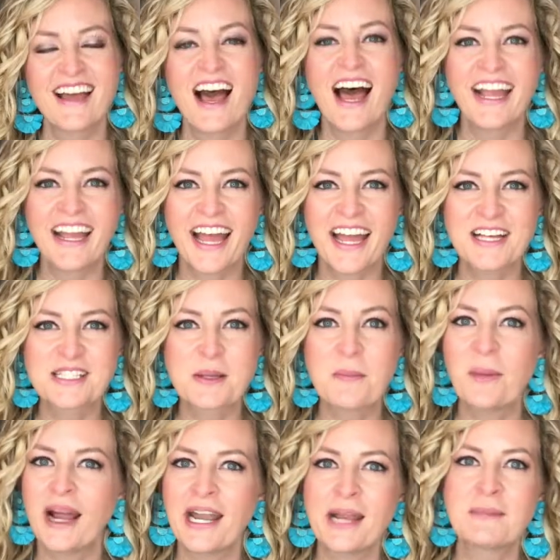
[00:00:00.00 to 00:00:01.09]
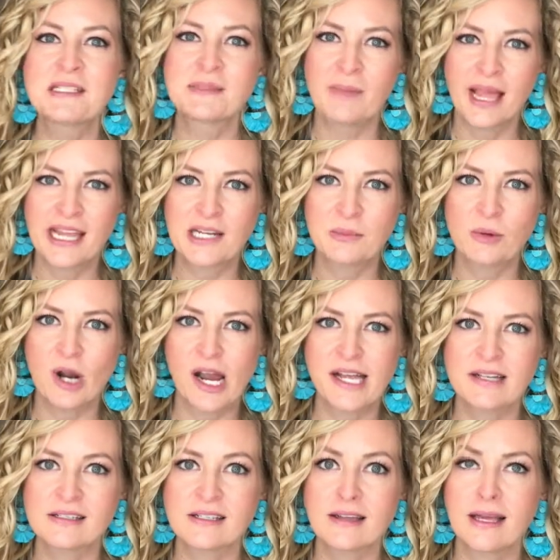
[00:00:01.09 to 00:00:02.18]
Hi guys, my name is Megan
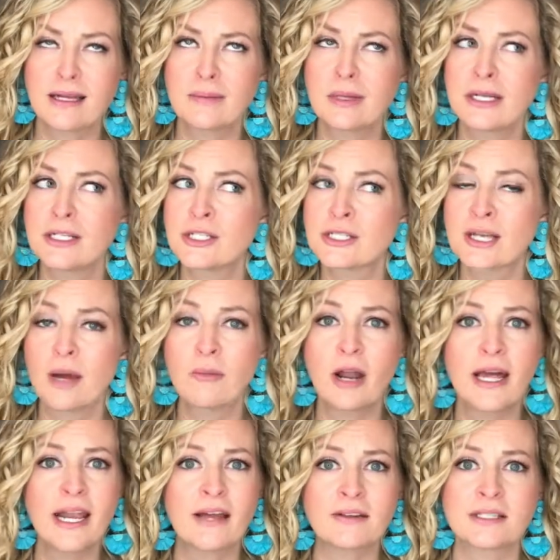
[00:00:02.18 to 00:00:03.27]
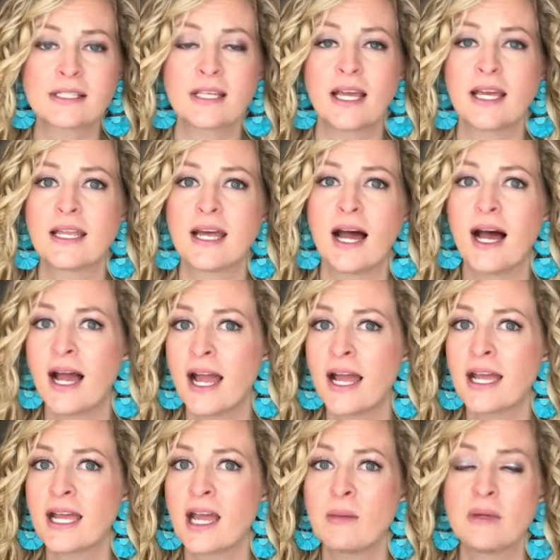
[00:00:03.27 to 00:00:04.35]
Bryant, and I'm gonna just come right out and say it.
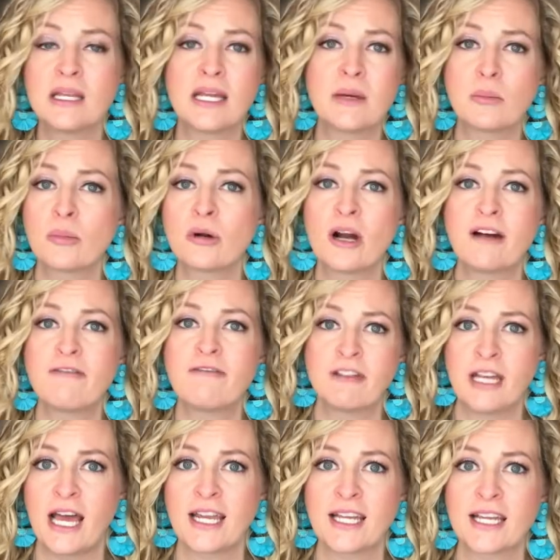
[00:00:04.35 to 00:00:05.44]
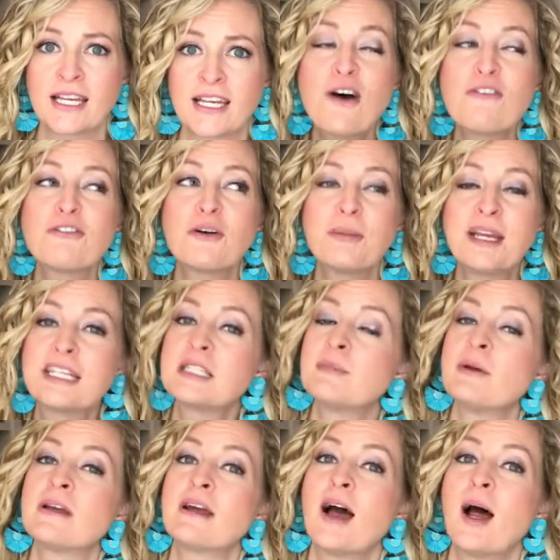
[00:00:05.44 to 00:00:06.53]
I am an improv fanatic. For me, it's
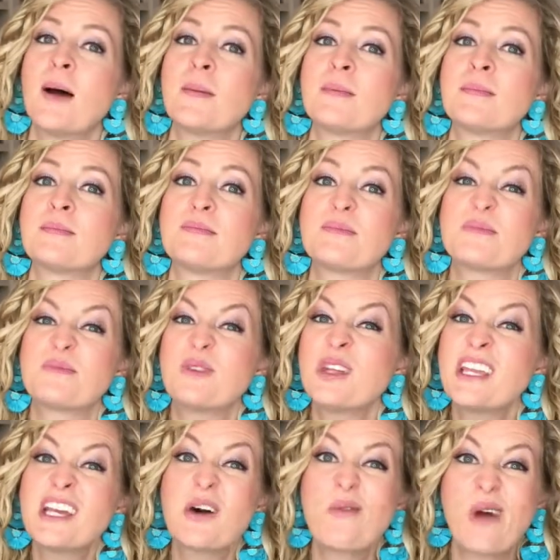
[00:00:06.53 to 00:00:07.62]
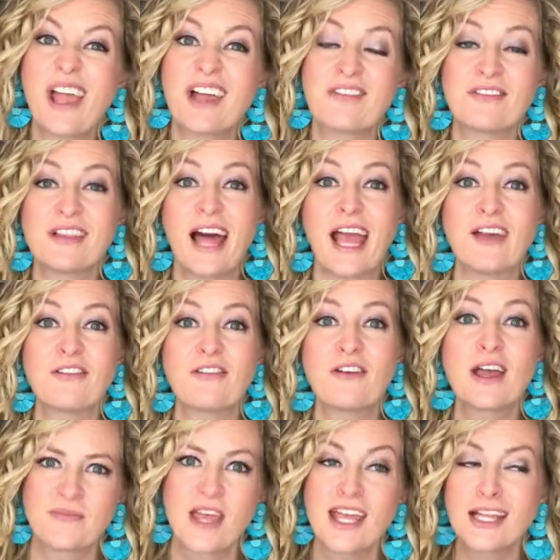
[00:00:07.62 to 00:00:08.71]
become really a way of life.
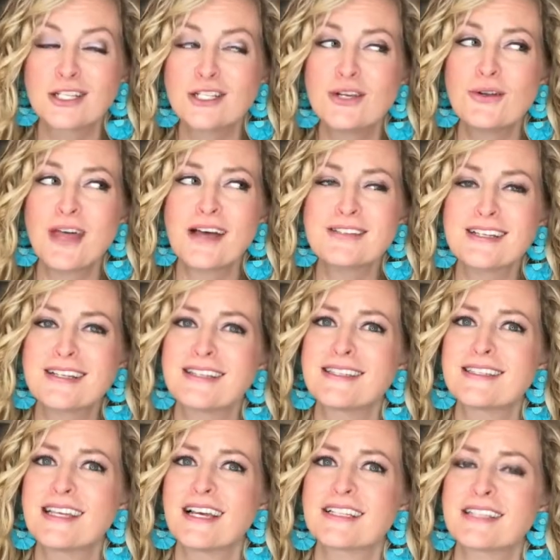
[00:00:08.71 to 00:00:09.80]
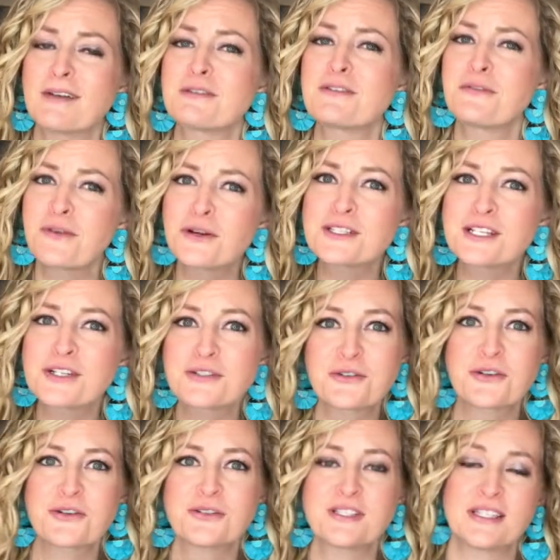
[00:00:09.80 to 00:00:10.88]
In 2006, I was first
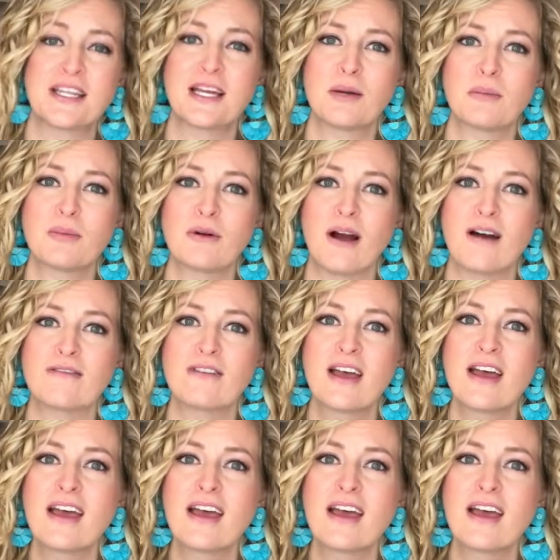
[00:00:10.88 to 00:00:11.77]
introduced to improv.